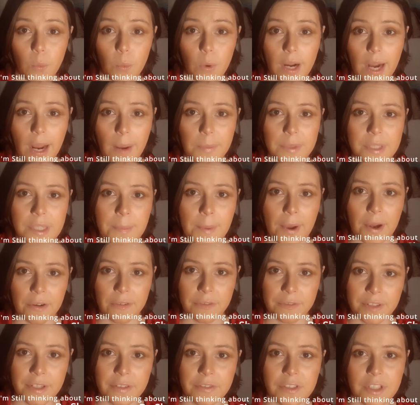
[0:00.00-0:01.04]
When I was
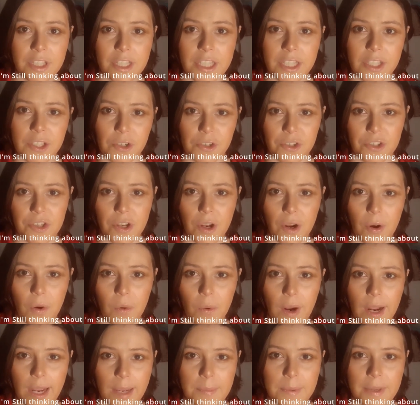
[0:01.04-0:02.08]
about fifteen or
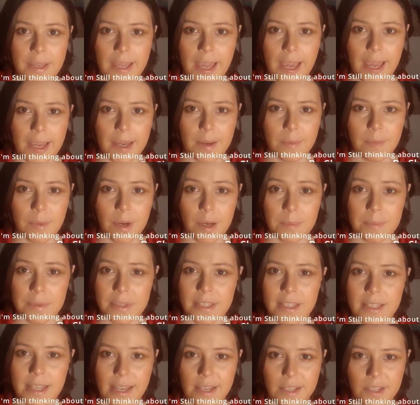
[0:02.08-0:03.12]
so, I became
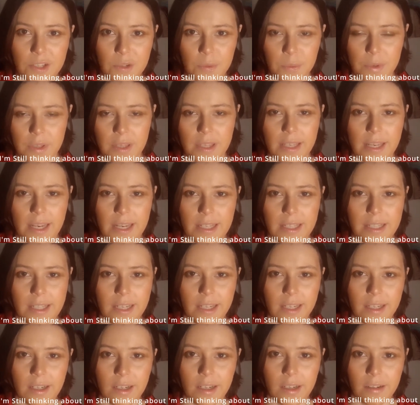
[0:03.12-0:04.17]
obsessed with the
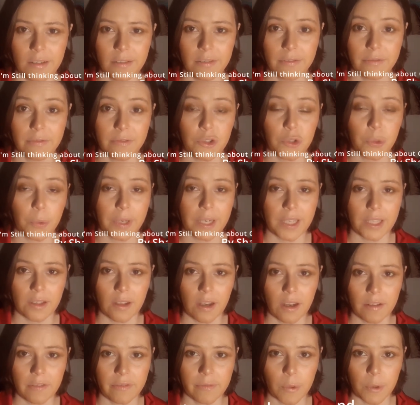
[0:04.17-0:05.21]
idea of joining
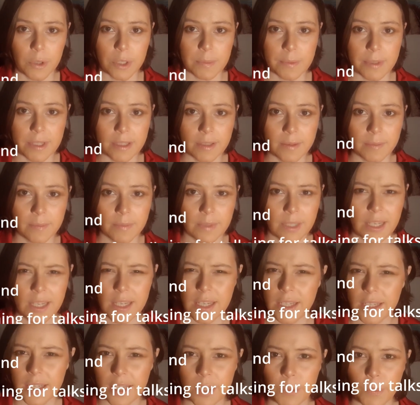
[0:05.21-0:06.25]
law enforcement.
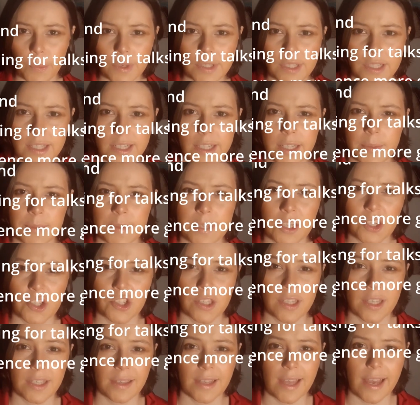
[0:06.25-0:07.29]
It wasn't an
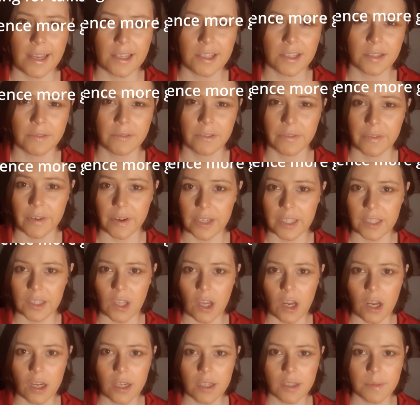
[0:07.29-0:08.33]
obsession that lasted for very
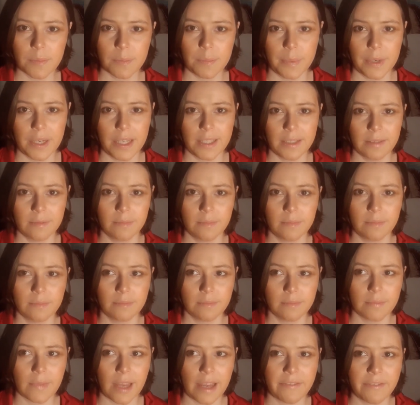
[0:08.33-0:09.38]
long, but
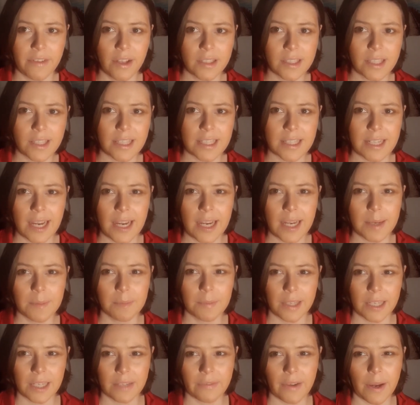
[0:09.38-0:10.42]
I felt at the time
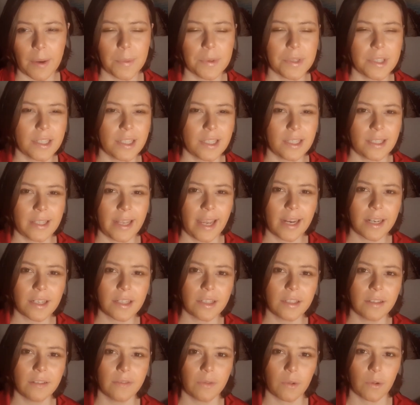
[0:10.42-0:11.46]
like if I was a
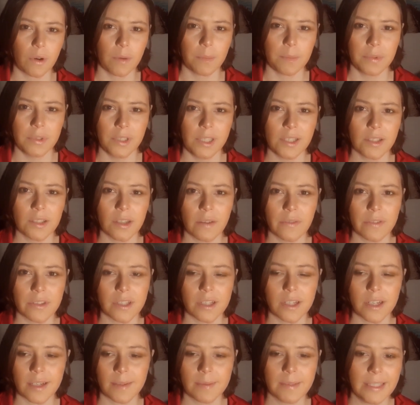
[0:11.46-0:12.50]
detective or a police
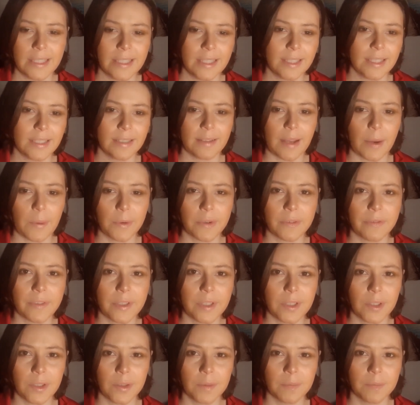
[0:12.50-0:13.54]
officer, I would
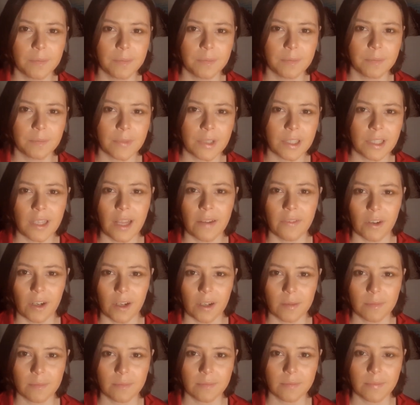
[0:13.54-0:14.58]
feel
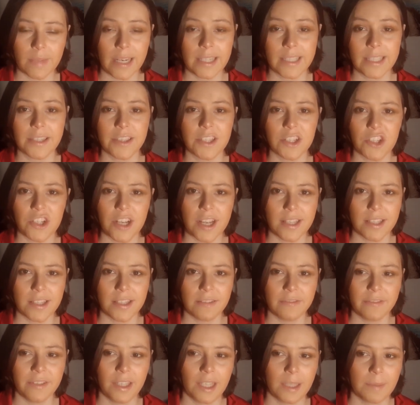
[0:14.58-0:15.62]
clever. I'd get the chance
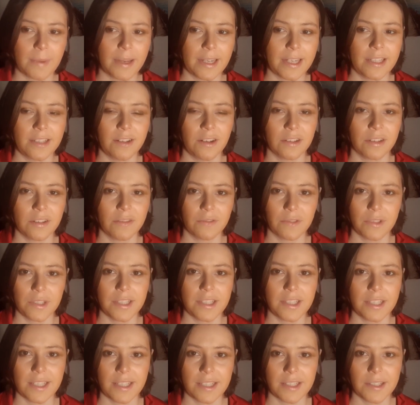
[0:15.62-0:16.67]
to feel like my deductive
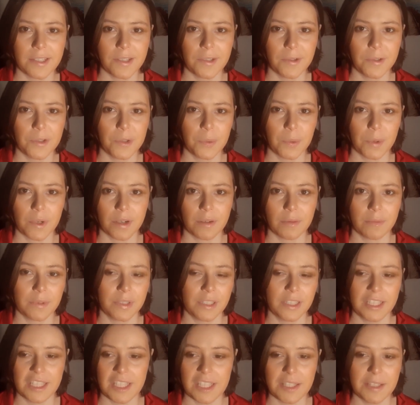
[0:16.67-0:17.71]
reasoning skills were
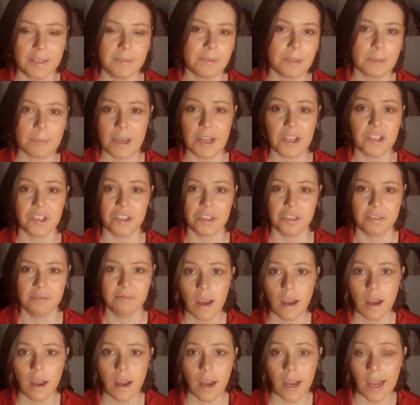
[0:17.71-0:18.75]
really special.
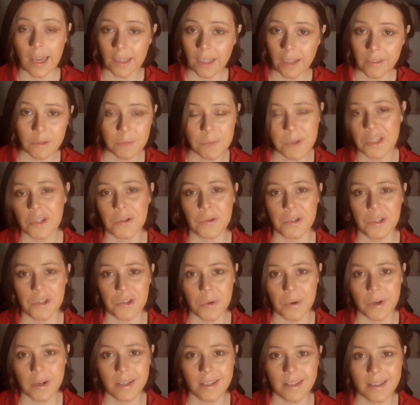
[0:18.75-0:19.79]
I loved mystery
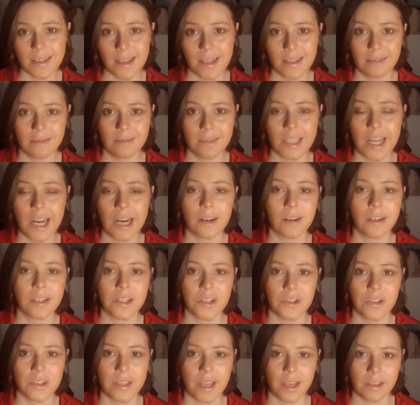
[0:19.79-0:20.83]
stories and
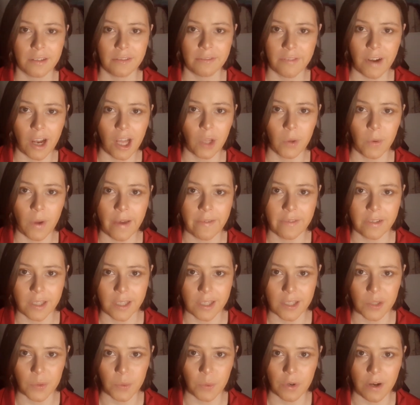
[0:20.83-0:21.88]
characters that could follow
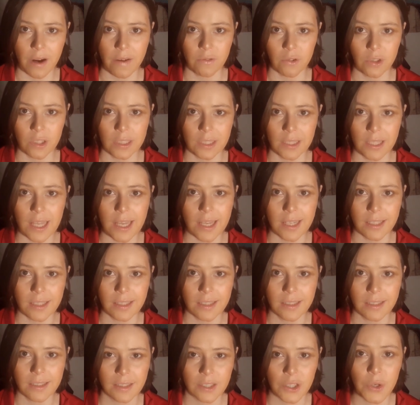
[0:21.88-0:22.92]
evidence wherever it
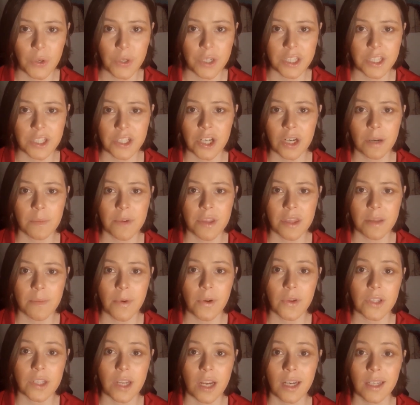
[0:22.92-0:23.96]
led, who could determine the
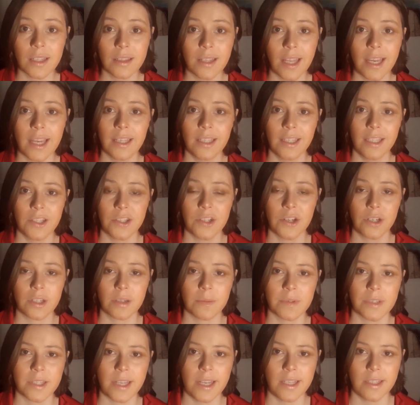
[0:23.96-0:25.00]
most unlikely
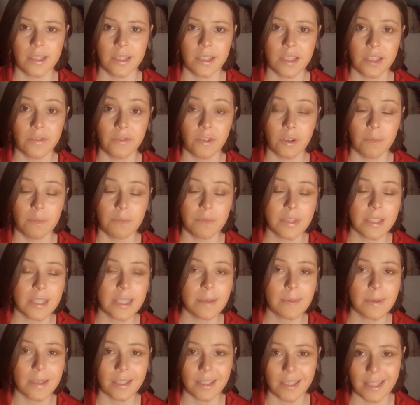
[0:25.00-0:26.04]
circumstances from
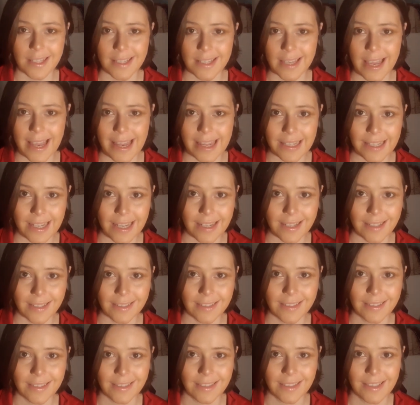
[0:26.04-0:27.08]
seemingly scant data.